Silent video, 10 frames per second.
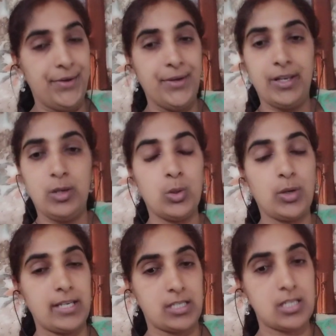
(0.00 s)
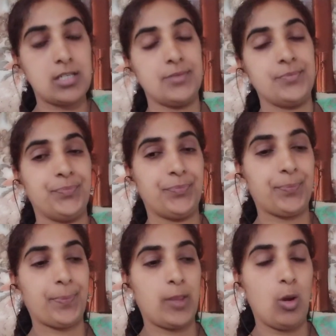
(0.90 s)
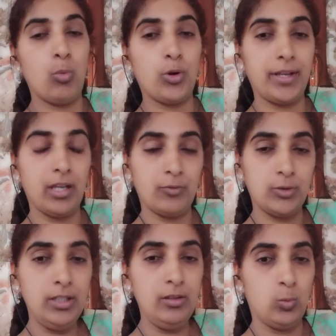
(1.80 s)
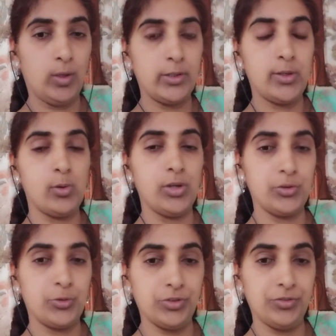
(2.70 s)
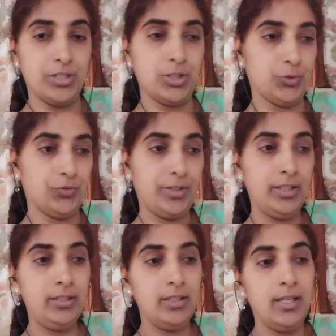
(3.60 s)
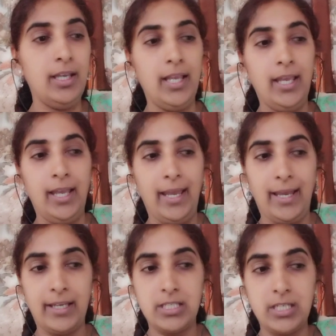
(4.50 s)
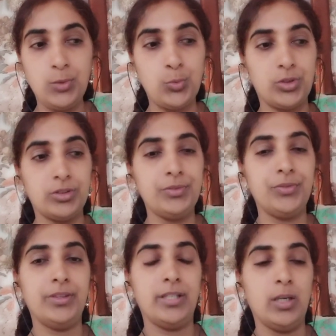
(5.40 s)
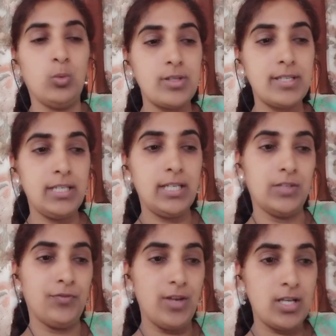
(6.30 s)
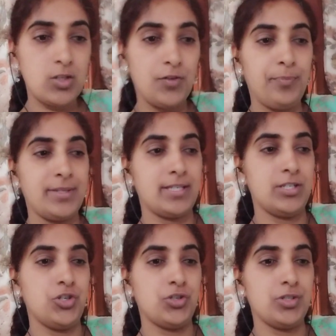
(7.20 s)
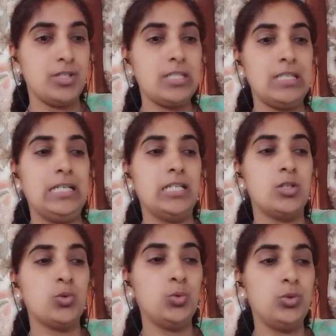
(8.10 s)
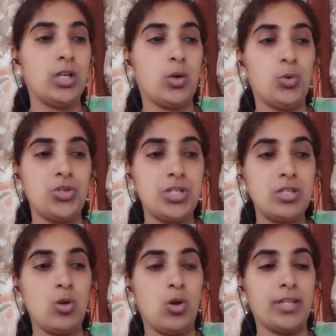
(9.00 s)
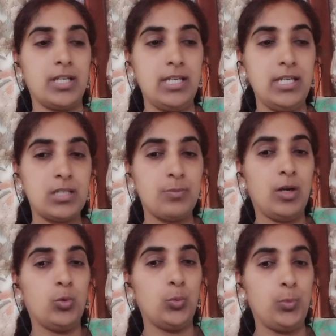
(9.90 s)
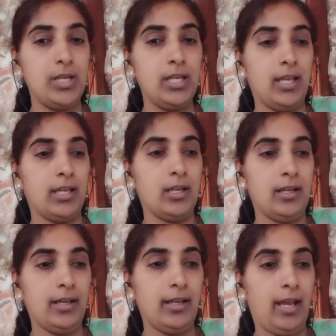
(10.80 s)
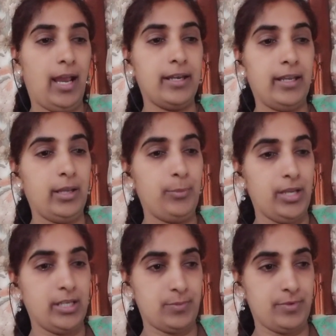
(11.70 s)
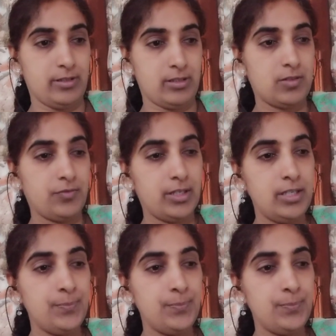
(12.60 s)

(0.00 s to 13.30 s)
Look at your book carefully while you are going through the video, right? At Denver, there was an influx of passengers into the coaches on the eastbound B&M Express, right?